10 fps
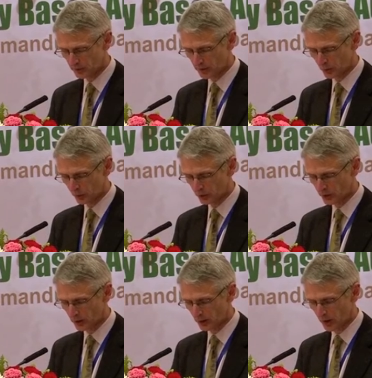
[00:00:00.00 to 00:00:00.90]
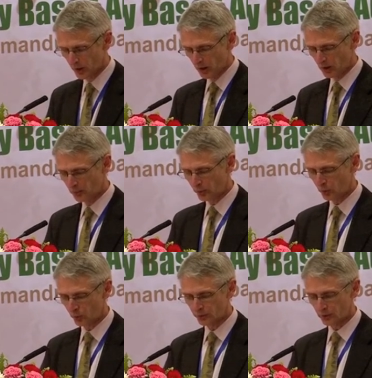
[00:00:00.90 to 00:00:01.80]
to be launching a
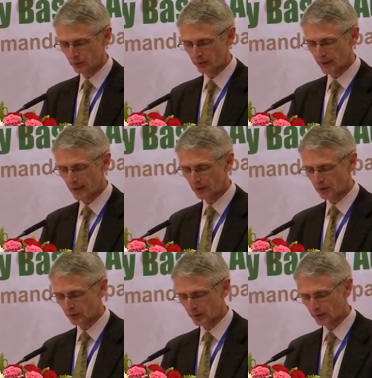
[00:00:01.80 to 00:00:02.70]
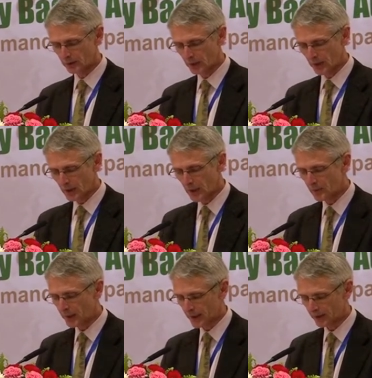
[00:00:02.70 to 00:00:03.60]
report on the economic
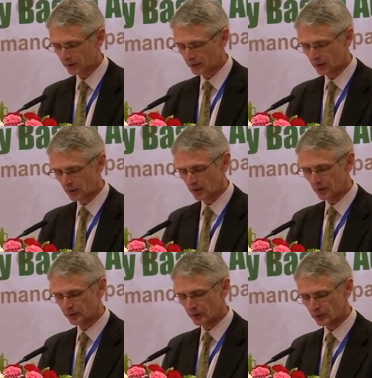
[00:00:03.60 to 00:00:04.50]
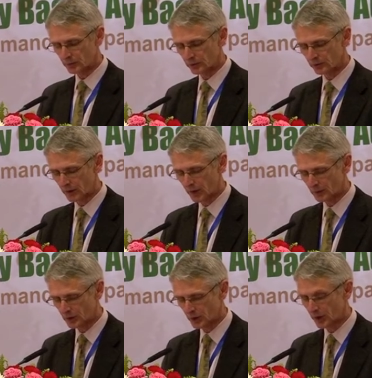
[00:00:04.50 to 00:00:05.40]
impact uh, assessment of
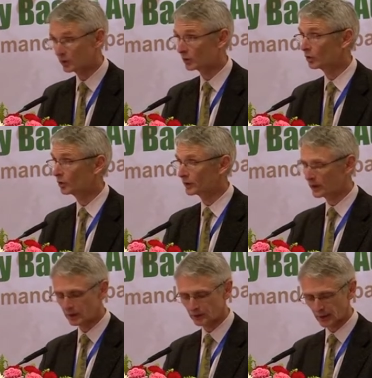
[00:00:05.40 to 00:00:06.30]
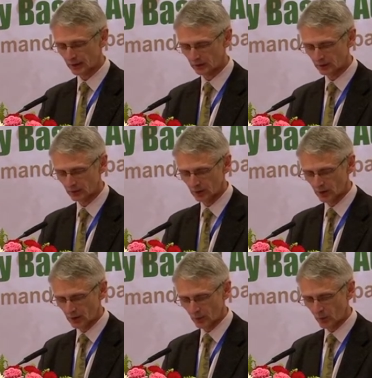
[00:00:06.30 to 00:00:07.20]
climate change across key sectors,
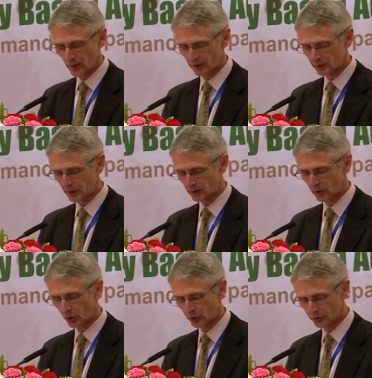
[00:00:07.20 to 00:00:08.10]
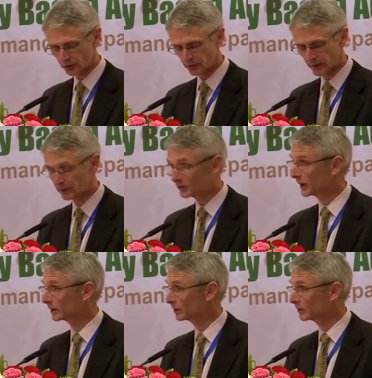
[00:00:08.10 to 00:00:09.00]
where the, set, the costs of various
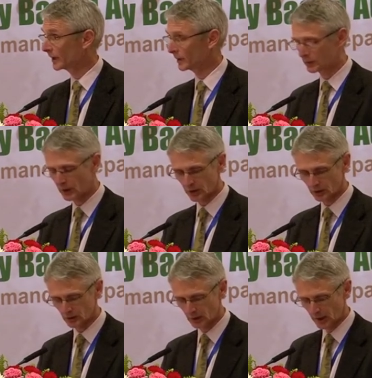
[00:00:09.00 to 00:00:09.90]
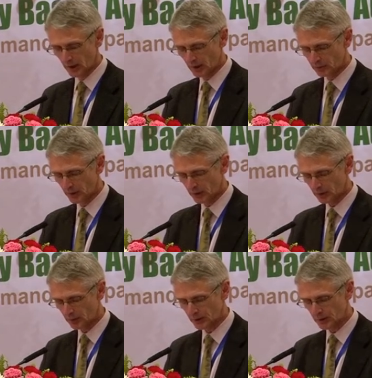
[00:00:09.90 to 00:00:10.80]
sectors of adaptation is being
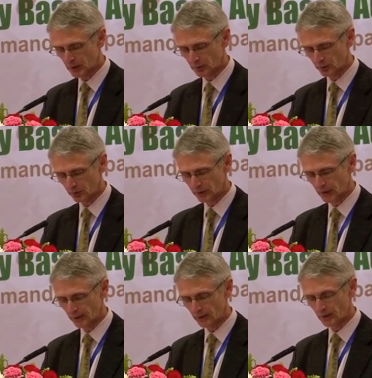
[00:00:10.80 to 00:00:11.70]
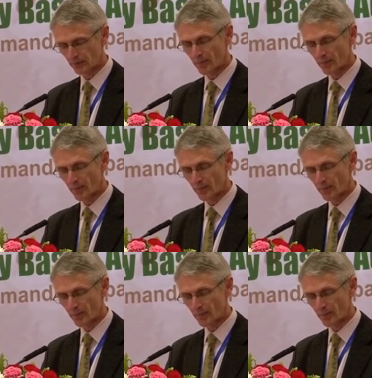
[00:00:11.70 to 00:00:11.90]
explicitly pulled together.